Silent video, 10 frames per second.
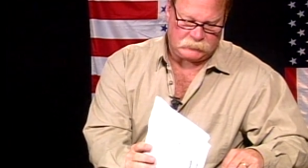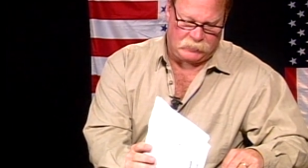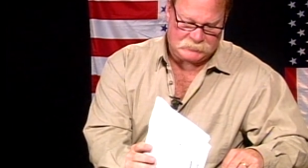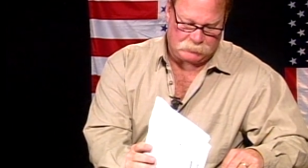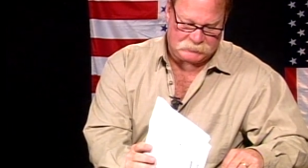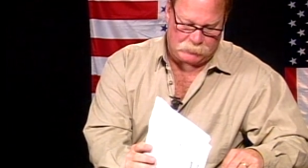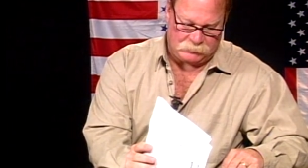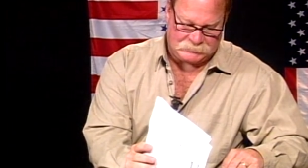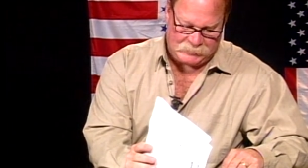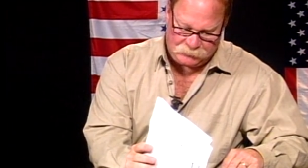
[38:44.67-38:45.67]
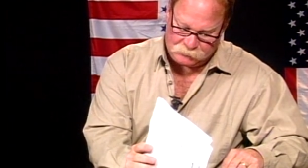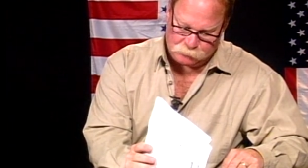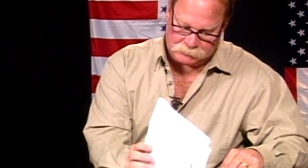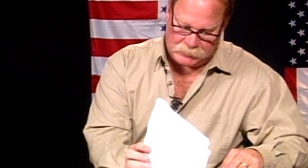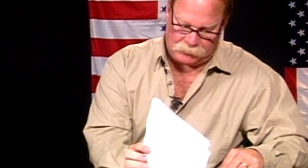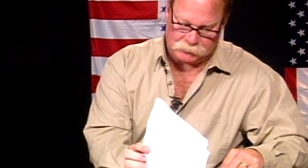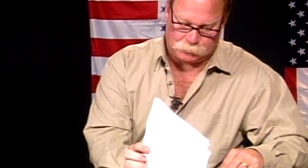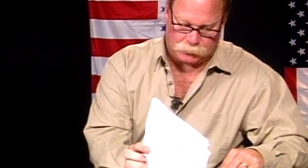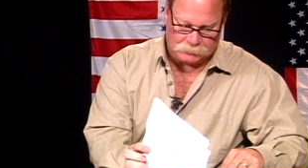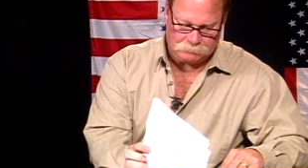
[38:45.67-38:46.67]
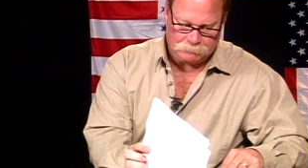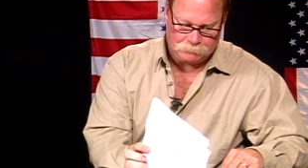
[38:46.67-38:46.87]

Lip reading: on September 10th, 2001,